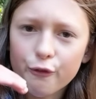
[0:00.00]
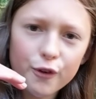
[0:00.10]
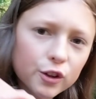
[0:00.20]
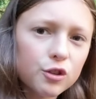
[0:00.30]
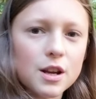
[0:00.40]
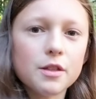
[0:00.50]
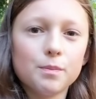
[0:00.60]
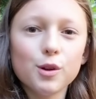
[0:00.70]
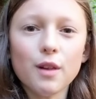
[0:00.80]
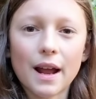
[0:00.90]
filters out the
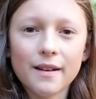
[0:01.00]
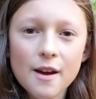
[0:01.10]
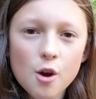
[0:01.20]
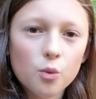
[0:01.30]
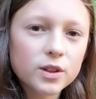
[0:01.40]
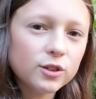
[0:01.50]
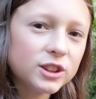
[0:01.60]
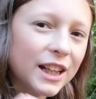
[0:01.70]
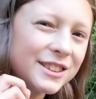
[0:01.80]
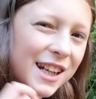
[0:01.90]
blue light. When you
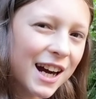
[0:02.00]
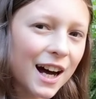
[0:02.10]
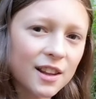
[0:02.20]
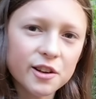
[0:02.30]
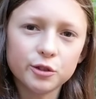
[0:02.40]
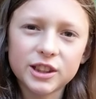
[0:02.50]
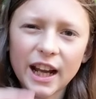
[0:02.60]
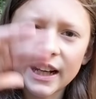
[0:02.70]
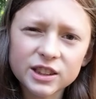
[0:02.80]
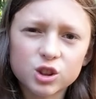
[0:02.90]
change the color, you
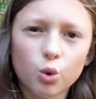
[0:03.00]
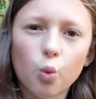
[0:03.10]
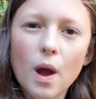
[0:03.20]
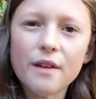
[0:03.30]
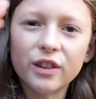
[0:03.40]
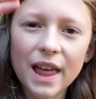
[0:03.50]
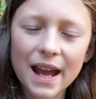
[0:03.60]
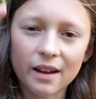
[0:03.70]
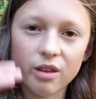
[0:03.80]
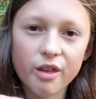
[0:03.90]
change the
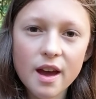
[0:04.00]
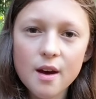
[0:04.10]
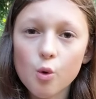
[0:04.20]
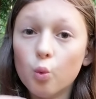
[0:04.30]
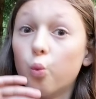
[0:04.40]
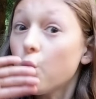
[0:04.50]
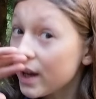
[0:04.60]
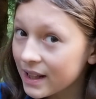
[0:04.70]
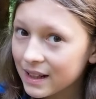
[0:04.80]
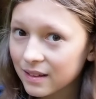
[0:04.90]
wavelength,
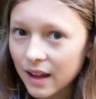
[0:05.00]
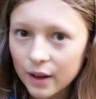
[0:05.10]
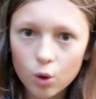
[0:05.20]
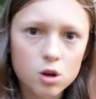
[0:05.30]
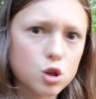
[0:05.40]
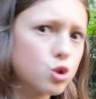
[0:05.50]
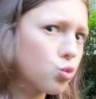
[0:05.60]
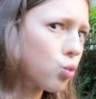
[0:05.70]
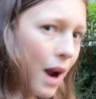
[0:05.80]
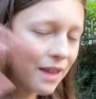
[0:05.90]
weakening the light or
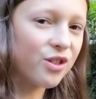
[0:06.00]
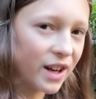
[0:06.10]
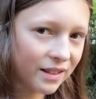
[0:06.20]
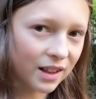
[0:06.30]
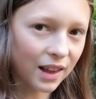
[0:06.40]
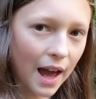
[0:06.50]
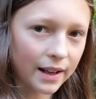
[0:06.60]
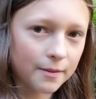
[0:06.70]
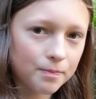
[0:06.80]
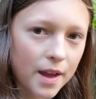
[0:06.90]
strengthening the
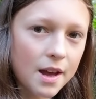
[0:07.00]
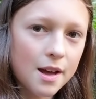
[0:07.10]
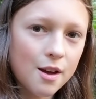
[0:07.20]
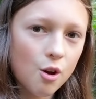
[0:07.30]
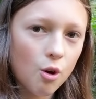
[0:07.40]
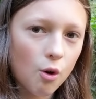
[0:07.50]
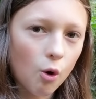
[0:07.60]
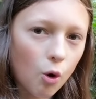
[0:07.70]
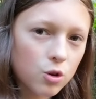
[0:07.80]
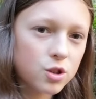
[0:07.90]
light.
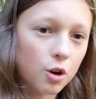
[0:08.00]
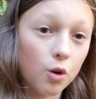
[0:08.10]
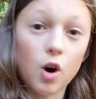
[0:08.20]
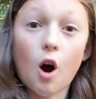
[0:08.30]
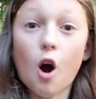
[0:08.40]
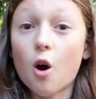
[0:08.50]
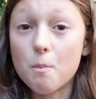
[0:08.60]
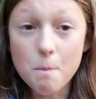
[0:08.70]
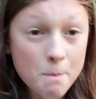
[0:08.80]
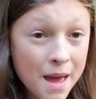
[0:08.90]
Also,
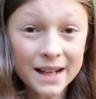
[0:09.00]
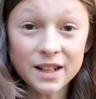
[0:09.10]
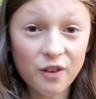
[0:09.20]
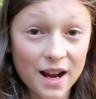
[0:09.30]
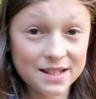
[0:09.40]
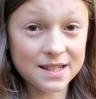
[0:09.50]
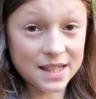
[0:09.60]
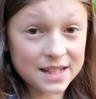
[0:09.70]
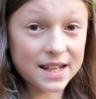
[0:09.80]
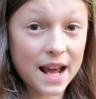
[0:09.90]
many devices
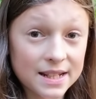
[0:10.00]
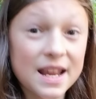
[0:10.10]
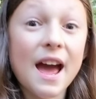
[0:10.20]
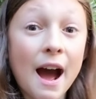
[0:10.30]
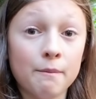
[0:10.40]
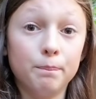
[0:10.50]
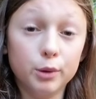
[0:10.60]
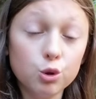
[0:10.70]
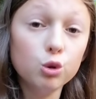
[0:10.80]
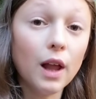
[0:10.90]
these days have
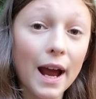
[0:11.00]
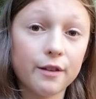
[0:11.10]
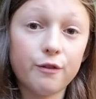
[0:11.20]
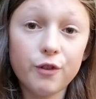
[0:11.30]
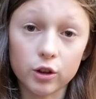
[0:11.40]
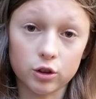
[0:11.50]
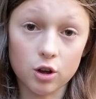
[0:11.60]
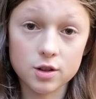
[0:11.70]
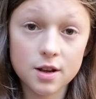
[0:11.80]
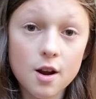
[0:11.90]
blue light
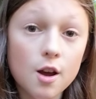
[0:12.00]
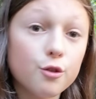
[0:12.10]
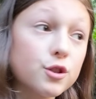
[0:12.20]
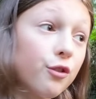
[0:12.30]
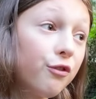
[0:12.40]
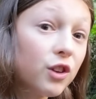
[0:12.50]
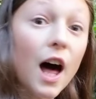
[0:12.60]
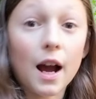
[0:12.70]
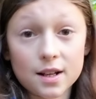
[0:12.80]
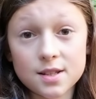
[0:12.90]
filters. There's
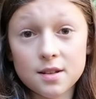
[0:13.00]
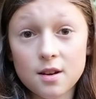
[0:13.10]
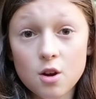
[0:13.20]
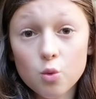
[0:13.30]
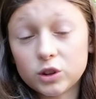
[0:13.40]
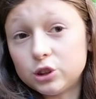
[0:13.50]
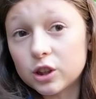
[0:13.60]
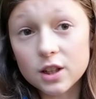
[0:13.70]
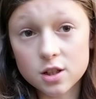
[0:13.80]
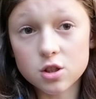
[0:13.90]
Flux, which you
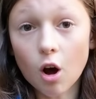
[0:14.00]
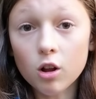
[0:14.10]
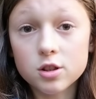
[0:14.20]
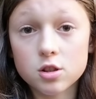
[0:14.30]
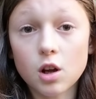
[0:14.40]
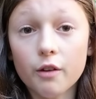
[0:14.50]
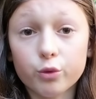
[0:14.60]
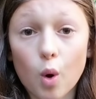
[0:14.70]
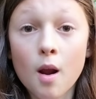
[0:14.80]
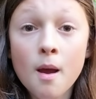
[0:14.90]
can install. It's a
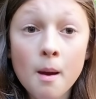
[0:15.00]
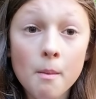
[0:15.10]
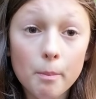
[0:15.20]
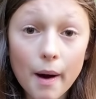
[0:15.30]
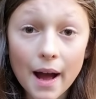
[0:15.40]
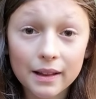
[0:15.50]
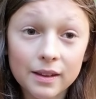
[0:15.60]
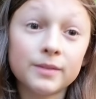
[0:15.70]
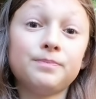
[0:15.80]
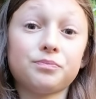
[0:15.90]
software.
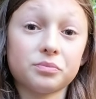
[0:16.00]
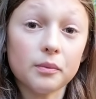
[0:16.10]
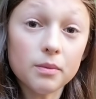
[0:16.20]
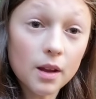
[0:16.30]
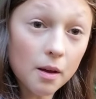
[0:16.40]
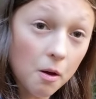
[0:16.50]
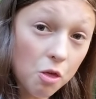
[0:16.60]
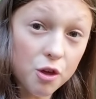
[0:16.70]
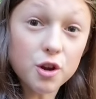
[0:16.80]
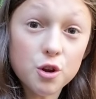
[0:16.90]
But
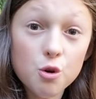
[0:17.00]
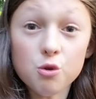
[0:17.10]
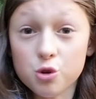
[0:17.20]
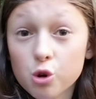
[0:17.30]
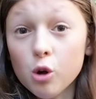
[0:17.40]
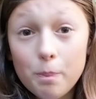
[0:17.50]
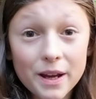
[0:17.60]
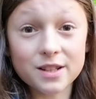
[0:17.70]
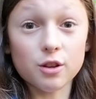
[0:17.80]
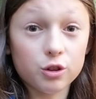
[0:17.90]
the new Google
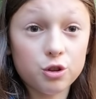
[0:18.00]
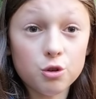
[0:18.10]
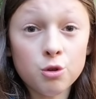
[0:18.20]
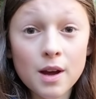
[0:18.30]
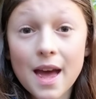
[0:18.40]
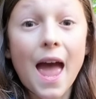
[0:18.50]
Pixel 2